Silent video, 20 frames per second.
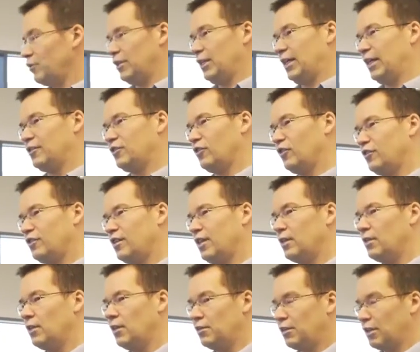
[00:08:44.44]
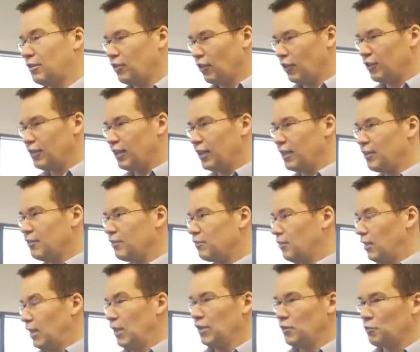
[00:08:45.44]
really exciting. It's exciting and
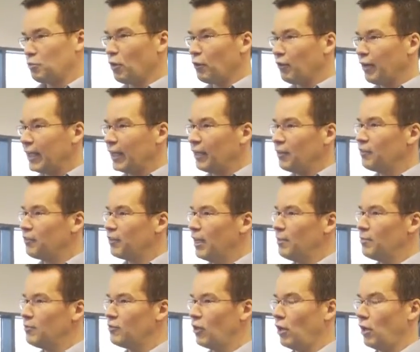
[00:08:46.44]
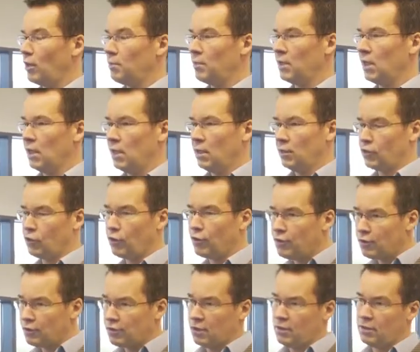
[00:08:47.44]
it's worrying at the same time.
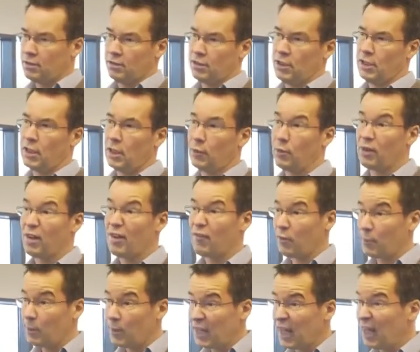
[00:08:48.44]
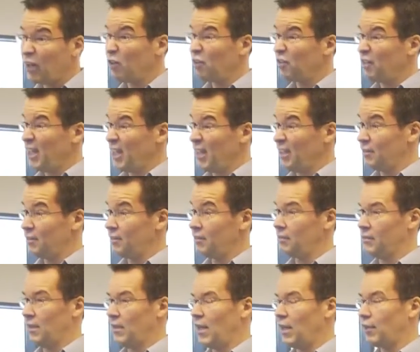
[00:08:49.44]
During the season, you know where everybody else
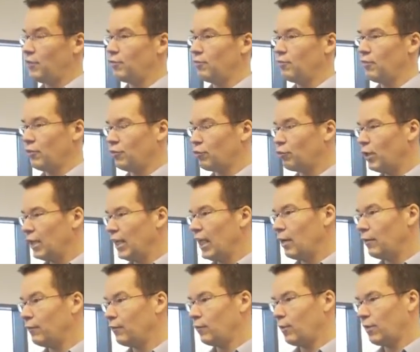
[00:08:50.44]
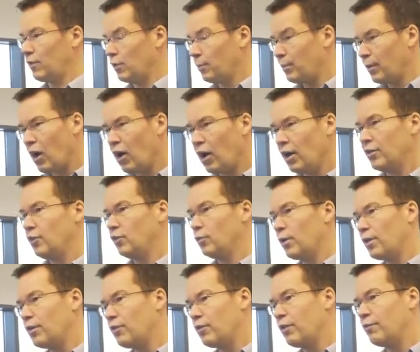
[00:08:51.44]
is, and that's really helpful. Whether you're behind or
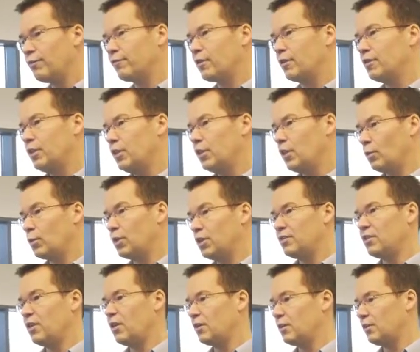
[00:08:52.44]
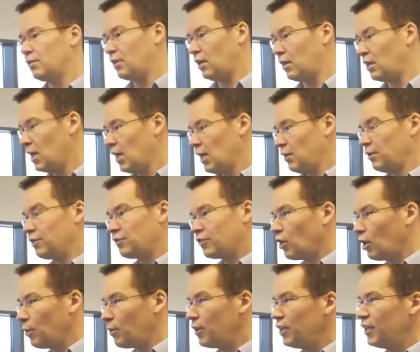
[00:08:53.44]
whether you're in front, you know what your targets are. This
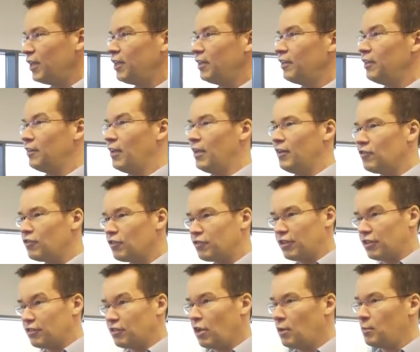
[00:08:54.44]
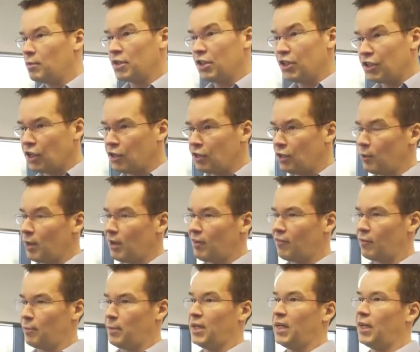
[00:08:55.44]
time of the year, it's just excitement. You don't know where
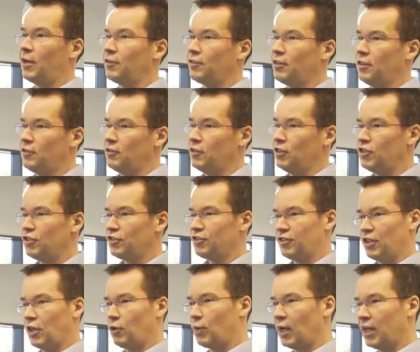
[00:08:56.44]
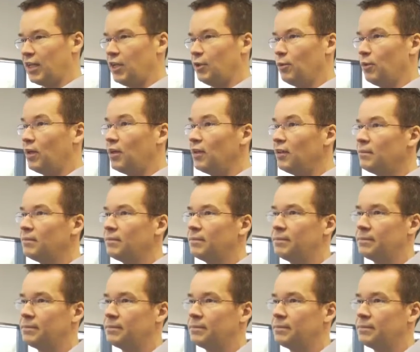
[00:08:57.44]
everybody else is, you just know where you are.